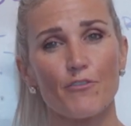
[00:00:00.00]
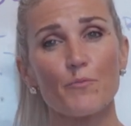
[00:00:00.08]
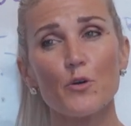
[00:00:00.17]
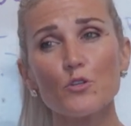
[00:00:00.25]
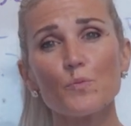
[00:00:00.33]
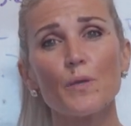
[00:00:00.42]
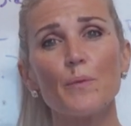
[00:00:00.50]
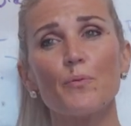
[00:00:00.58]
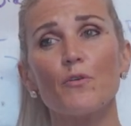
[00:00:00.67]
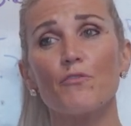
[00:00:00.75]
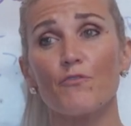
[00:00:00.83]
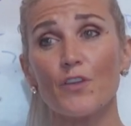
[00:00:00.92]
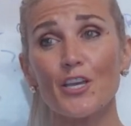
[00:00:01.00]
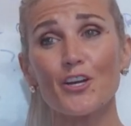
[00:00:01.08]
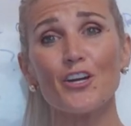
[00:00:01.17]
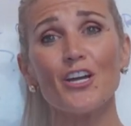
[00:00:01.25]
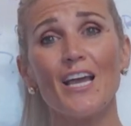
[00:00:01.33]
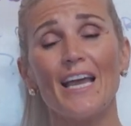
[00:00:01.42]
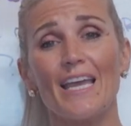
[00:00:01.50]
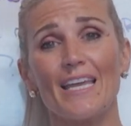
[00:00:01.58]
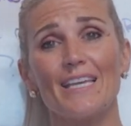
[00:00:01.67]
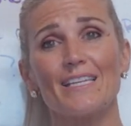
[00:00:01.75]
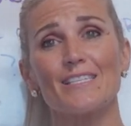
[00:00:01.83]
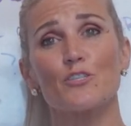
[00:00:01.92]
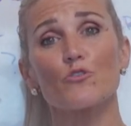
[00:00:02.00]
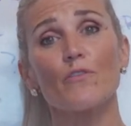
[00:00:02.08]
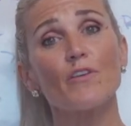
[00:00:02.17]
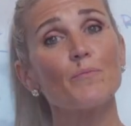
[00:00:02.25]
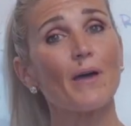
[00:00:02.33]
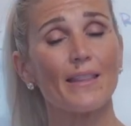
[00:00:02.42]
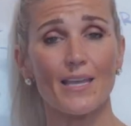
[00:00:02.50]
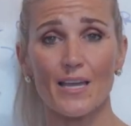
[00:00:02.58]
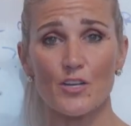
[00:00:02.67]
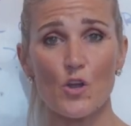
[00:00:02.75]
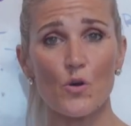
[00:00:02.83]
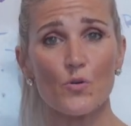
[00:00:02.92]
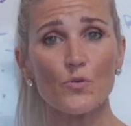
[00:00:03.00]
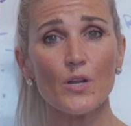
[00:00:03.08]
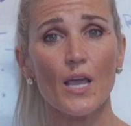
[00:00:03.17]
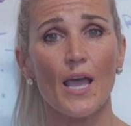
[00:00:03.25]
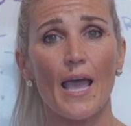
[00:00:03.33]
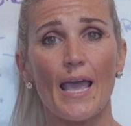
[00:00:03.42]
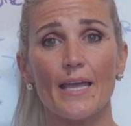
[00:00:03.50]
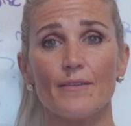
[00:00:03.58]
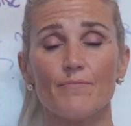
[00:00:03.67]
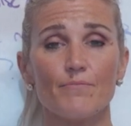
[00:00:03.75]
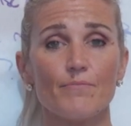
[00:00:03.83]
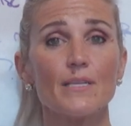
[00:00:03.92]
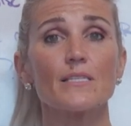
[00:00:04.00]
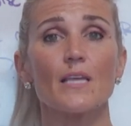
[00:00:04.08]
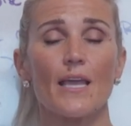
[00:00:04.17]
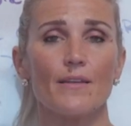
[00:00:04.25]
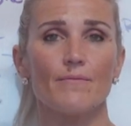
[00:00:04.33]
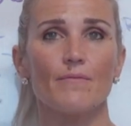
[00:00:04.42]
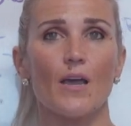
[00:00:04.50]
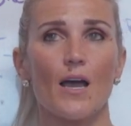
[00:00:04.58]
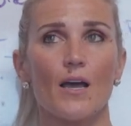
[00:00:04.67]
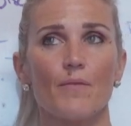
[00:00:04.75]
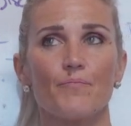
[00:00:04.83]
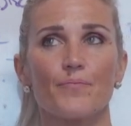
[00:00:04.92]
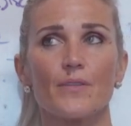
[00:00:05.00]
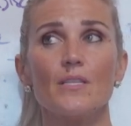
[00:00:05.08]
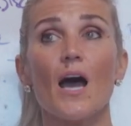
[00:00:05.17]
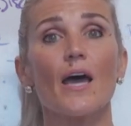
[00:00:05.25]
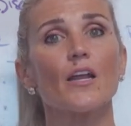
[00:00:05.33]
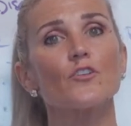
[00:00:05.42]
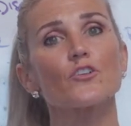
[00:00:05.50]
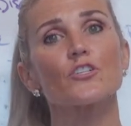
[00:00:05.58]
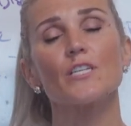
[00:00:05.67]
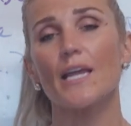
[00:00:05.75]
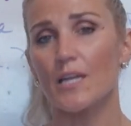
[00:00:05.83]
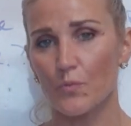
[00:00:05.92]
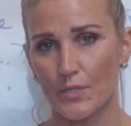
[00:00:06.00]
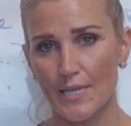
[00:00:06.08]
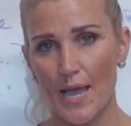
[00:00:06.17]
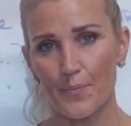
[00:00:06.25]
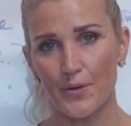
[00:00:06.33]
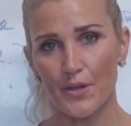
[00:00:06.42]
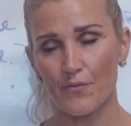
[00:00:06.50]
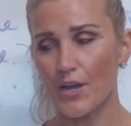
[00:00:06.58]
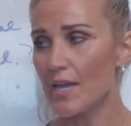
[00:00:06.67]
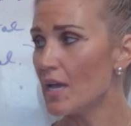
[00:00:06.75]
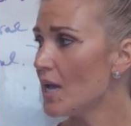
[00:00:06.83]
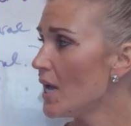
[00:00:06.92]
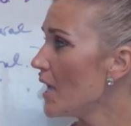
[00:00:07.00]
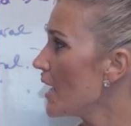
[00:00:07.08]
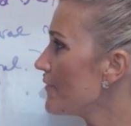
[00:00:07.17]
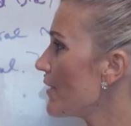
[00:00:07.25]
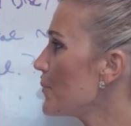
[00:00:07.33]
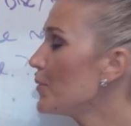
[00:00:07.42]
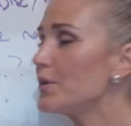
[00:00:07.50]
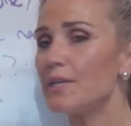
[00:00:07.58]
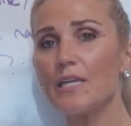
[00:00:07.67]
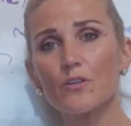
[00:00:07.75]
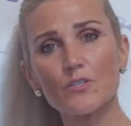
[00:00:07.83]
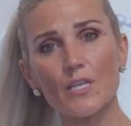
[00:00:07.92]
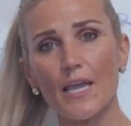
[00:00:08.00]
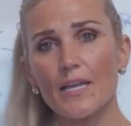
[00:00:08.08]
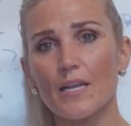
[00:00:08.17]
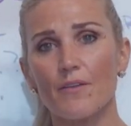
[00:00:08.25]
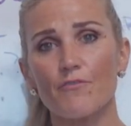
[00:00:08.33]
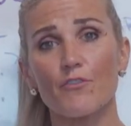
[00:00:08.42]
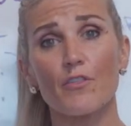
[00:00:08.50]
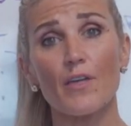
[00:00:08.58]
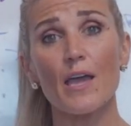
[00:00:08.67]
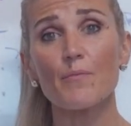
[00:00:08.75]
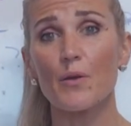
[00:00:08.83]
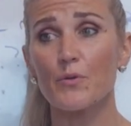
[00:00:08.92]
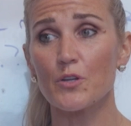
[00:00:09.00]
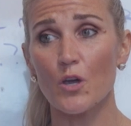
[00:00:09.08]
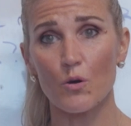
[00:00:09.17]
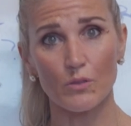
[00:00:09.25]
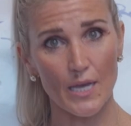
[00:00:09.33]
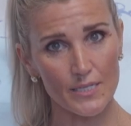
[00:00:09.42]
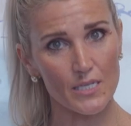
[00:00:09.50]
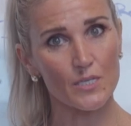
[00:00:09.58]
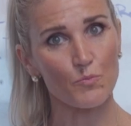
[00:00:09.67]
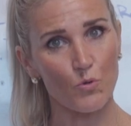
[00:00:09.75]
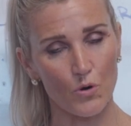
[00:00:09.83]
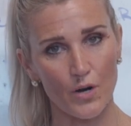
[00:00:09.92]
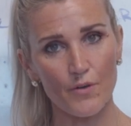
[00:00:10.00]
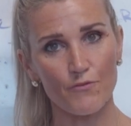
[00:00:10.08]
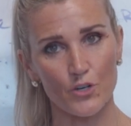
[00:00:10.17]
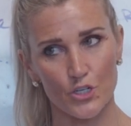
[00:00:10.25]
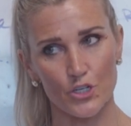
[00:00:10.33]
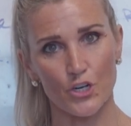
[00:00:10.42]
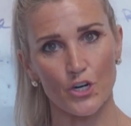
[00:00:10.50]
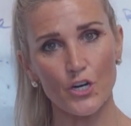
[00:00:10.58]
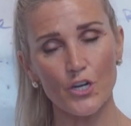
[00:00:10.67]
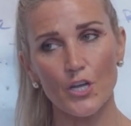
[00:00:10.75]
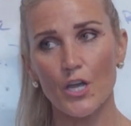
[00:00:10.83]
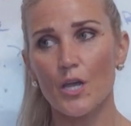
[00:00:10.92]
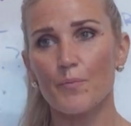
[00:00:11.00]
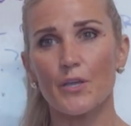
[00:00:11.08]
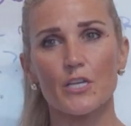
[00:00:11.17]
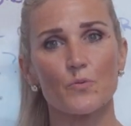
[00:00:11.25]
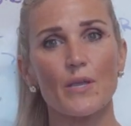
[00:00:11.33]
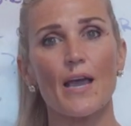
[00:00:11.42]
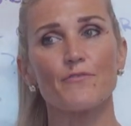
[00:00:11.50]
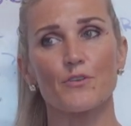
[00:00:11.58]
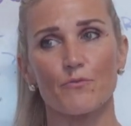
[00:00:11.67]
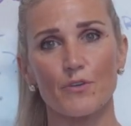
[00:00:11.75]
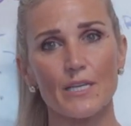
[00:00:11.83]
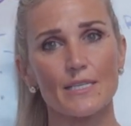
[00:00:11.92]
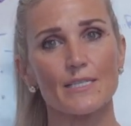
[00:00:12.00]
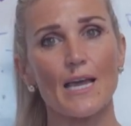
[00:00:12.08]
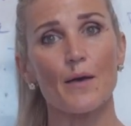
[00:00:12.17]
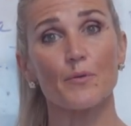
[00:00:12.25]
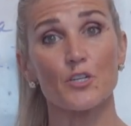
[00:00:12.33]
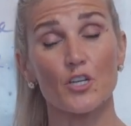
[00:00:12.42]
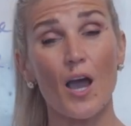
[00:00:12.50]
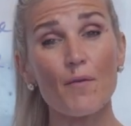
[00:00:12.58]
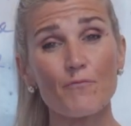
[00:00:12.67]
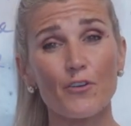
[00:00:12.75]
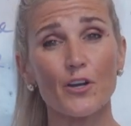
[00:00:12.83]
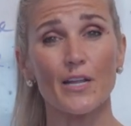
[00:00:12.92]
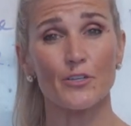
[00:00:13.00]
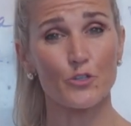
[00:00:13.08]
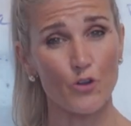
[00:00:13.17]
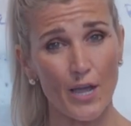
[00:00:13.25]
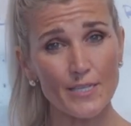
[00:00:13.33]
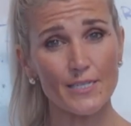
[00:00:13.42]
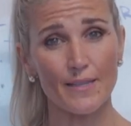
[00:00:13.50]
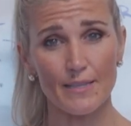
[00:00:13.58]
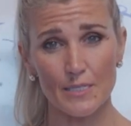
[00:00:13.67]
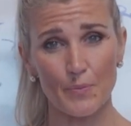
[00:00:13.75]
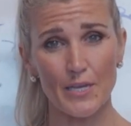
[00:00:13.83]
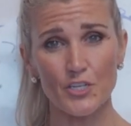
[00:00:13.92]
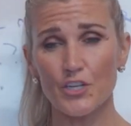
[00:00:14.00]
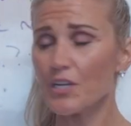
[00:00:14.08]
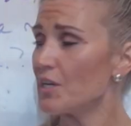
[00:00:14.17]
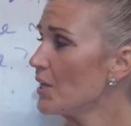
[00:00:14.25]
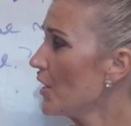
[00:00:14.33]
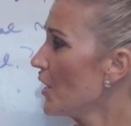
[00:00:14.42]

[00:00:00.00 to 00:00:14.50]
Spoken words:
For most people, fear is driven by the unknown and not understanding what's happening, right? If I put needles in, and for them I would go less is more, for sure, because we have to reestablish comfort and trust in this patient.